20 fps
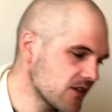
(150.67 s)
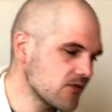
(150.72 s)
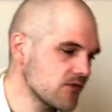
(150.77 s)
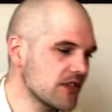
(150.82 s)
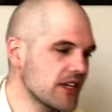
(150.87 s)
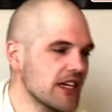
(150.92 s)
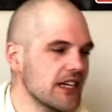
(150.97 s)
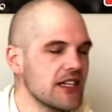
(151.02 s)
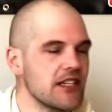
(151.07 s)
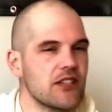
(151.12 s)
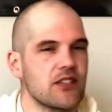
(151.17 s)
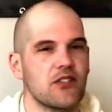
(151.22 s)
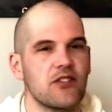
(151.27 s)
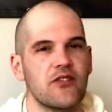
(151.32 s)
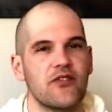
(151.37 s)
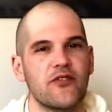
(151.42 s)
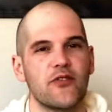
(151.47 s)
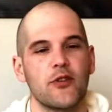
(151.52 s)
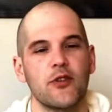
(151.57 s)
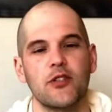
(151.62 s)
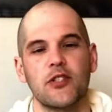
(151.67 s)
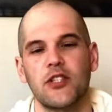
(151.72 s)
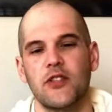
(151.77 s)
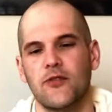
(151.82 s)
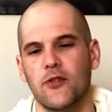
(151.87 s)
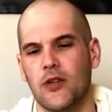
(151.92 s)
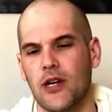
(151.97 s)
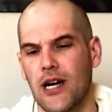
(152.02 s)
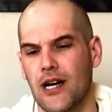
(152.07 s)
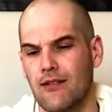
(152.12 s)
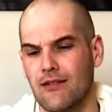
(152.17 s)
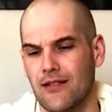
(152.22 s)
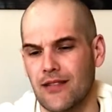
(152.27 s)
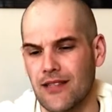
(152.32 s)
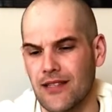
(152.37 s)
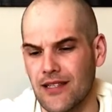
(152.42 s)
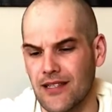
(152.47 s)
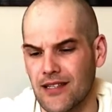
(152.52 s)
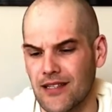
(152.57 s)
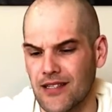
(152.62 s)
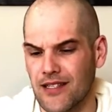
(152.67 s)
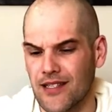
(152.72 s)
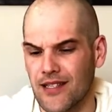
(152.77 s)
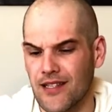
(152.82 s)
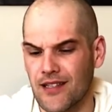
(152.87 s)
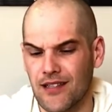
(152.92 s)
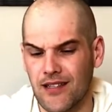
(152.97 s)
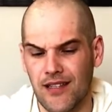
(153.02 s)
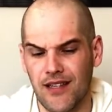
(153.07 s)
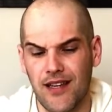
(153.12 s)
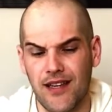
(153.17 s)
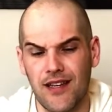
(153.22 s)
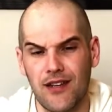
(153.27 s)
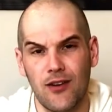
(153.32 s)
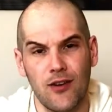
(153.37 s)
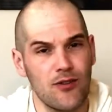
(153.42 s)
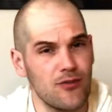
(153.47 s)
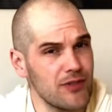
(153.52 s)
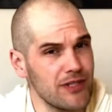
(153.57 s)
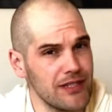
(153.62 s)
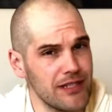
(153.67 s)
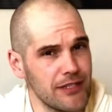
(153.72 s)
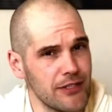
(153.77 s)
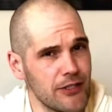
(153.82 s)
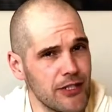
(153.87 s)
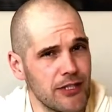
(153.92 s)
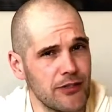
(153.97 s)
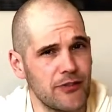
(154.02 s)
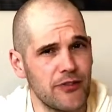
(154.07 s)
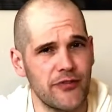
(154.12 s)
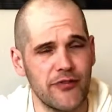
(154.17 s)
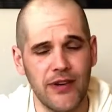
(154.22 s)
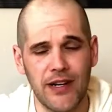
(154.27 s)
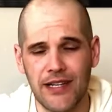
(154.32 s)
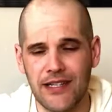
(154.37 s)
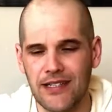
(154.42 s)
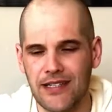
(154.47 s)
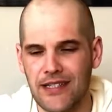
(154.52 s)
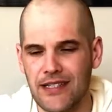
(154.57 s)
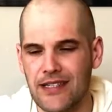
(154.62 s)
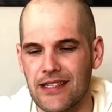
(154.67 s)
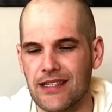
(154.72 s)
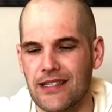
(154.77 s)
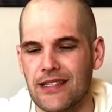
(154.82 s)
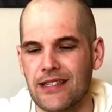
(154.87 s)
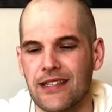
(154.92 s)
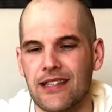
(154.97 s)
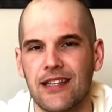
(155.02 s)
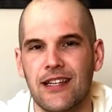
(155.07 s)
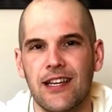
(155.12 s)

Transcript: Okay, so first of all, how's this? Yeah, not really a general find, is it?